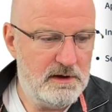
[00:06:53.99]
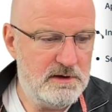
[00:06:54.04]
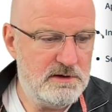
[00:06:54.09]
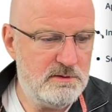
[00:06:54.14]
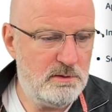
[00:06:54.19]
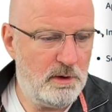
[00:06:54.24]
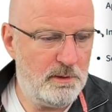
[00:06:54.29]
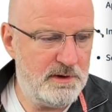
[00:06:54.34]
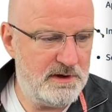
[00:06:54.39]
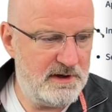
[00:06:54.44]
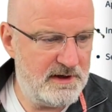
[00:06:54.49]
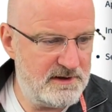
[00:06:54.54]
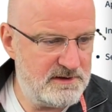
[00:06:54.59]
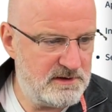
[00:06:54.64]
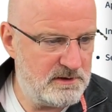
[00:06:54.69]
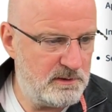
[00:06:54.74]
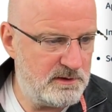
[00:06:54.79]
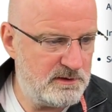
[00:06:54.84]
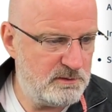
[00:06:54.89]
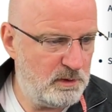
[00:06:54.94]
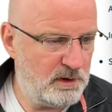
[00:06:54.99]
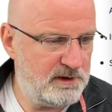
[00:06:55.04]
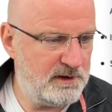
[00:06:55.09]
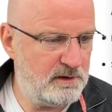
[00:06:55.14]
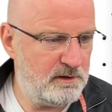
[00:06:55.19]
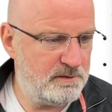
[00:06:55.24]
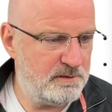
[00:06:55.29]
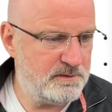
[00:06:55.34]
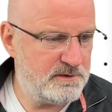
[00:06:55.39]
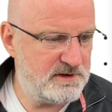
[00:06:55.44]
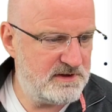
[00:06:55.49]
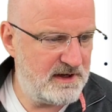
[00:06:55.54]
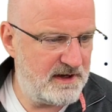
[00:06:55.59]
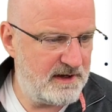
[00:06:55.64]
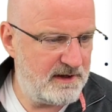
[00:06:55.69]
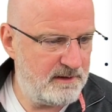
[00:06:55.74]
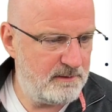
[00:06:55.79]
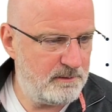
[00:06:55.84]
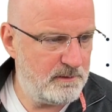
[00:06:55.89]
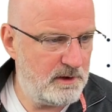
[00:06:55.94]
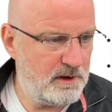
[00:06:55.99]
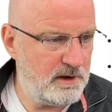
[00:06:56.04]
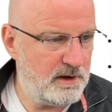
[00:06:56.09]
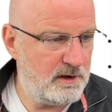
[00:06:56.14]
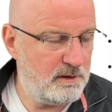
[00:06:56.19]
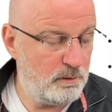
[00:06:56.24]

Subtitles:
So what we need to do is one little tip